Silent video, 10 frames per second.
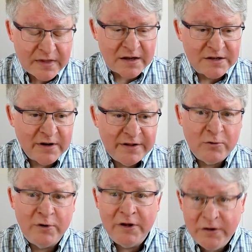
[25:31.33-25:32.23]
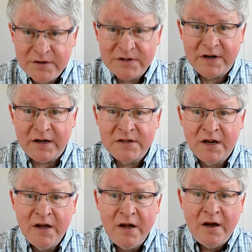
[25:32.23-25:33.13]
So I thought, well, in those days,
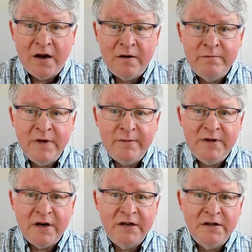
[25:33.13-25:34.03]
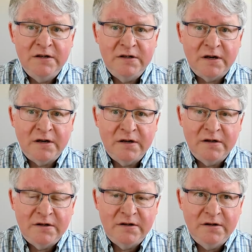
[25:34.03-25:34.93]
maybe I could
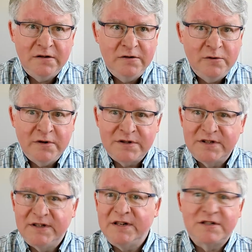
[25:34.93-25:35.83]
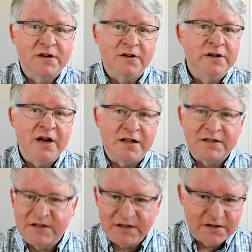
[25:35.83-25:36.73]
do a statistical
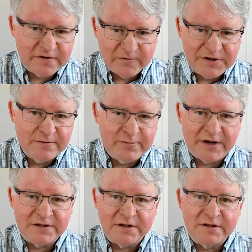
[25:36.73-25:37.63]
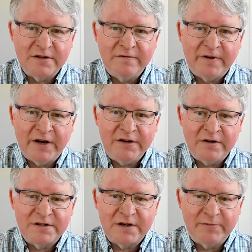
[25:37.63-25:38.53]
analysis of recent puzzles and find
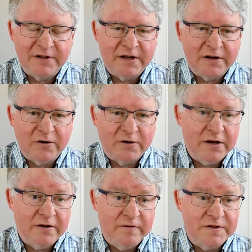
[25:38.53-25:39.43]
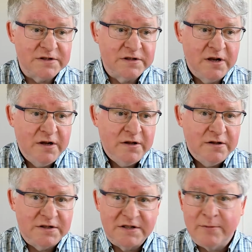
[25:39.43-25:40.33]
out something like, okay, this
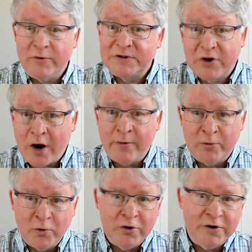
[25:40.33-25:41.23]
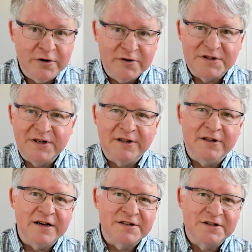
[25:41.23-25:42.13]
is the most common word used in the
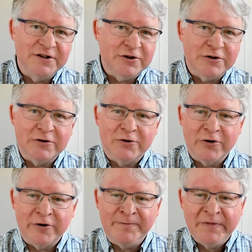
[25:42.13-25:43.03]
last year, or